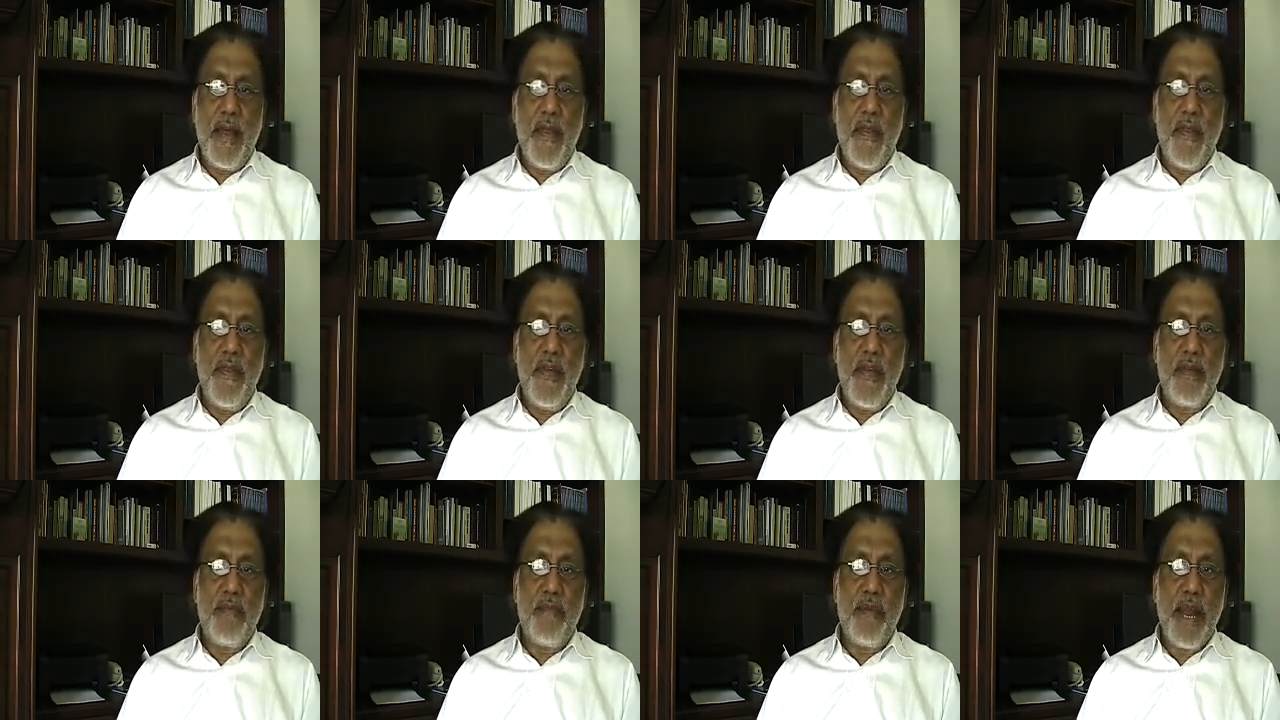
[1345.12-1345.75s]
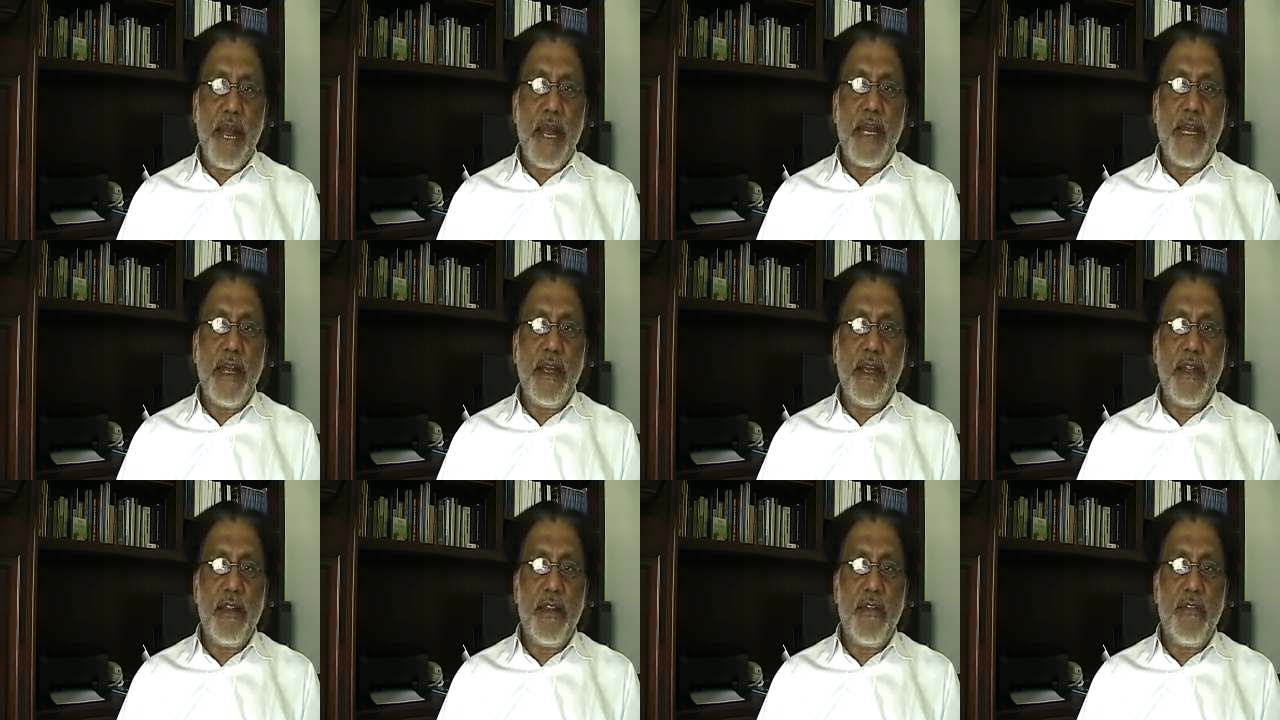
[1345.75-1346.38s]
that planning
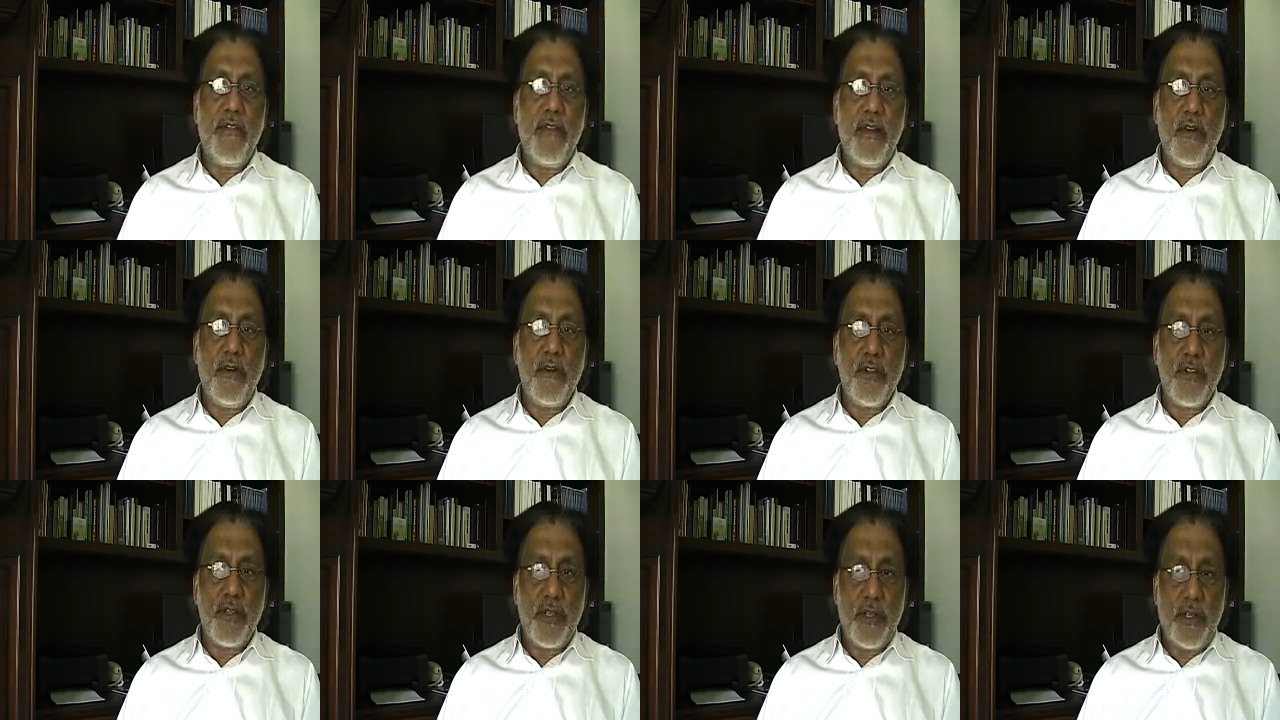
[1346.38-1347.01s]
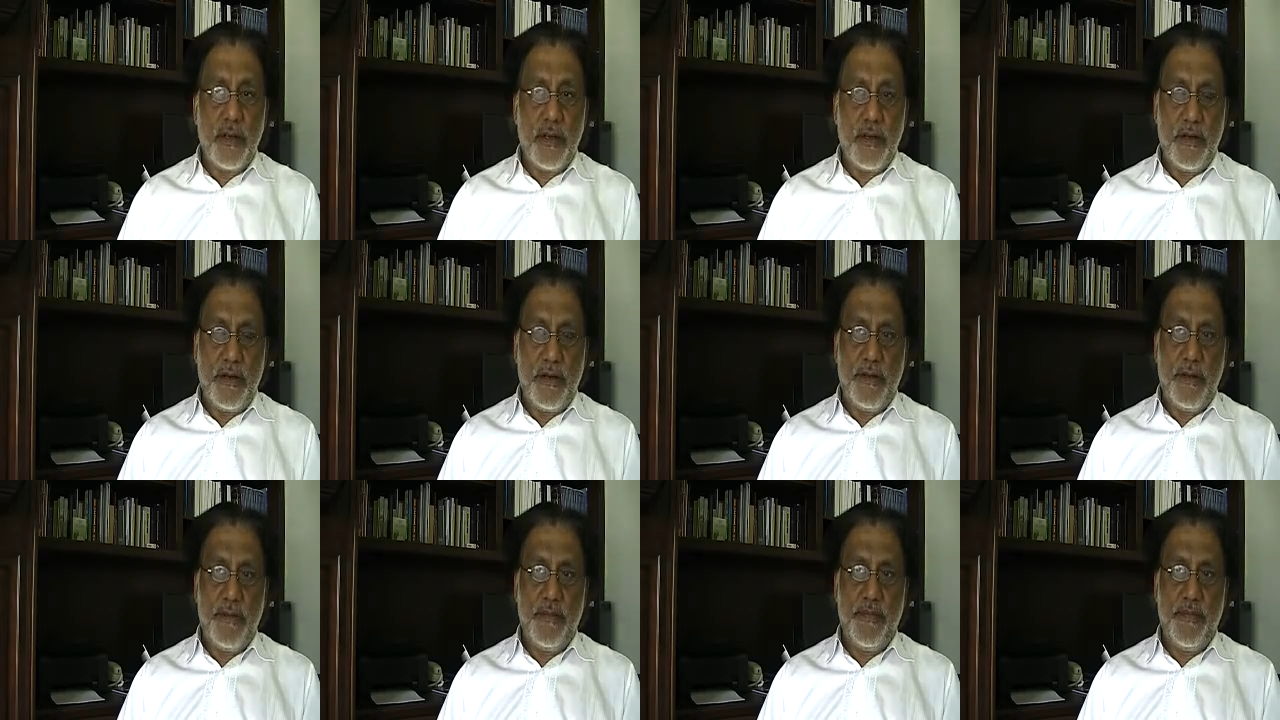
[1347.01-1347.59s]
in the future